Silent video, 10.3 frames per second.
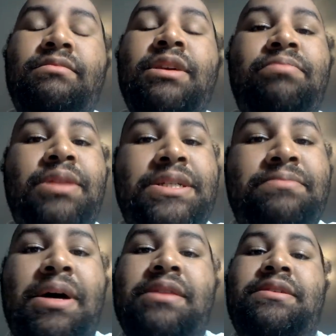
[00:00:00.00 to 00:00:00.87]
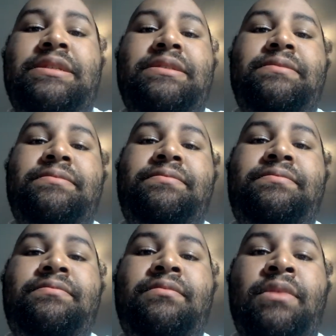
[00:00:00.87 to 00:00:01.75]
Be blessed by this.
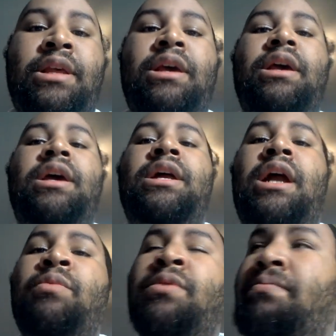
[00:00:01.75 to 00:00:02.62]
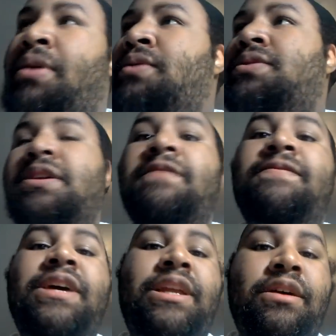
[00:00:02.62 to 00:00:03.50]
And I want to post a
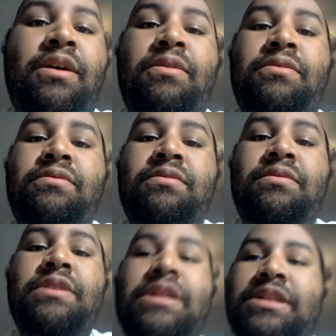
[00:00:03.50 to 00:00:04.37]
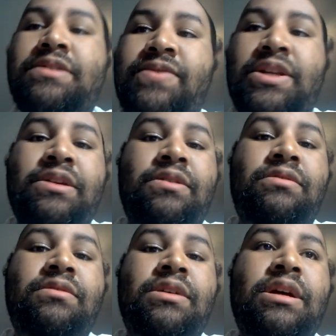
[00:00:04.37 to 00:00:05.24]
video. In this
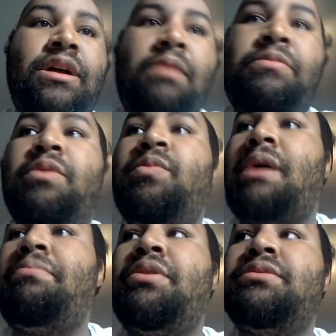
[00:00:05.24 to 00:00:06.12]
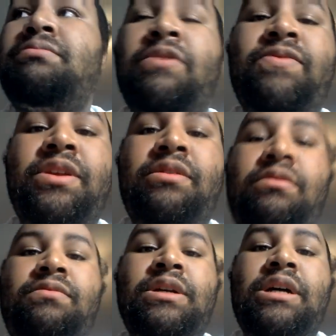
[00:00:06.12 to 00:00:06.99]
video, I mean, when I post my
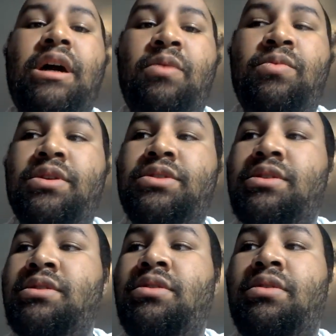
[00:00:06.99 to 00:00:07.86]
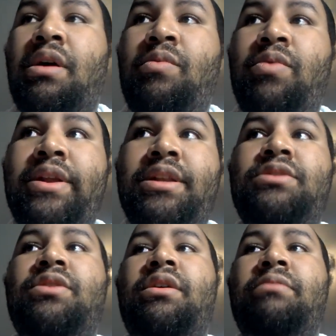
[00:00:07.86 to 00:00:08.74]
video, I wanted
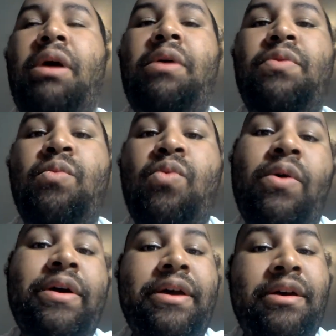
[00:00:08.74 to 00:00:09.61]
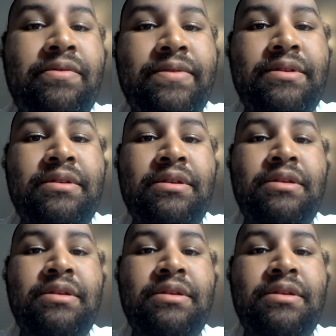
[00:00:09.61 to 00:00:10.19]
to talk about the war in heaven.